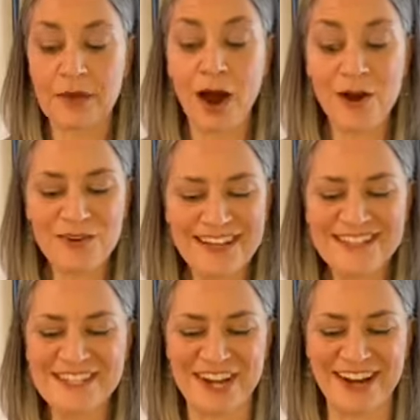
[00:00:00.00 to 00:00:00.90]
Oh,
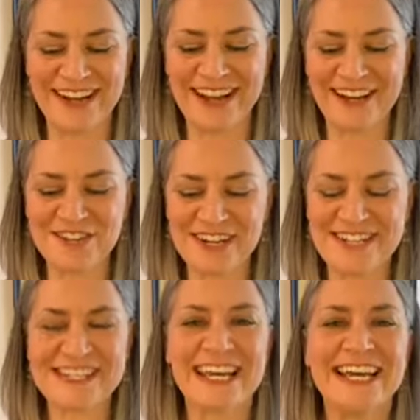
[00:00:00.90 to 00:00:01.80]
it's Dawn
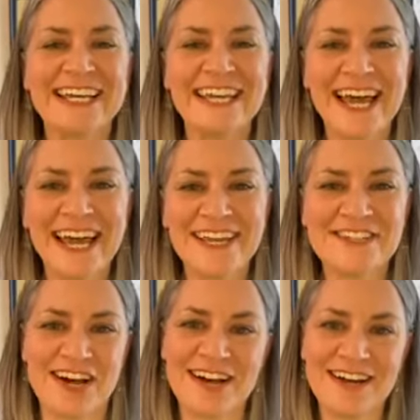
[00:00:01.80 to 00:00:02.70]
Endries. Yay,
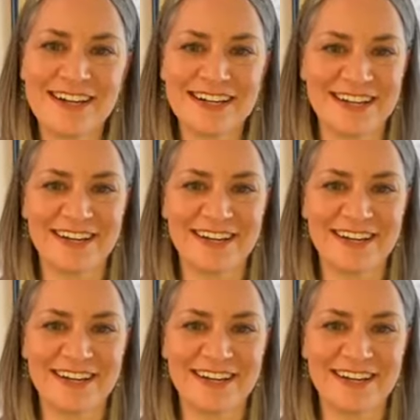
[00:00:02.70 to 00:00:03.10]
Dawn.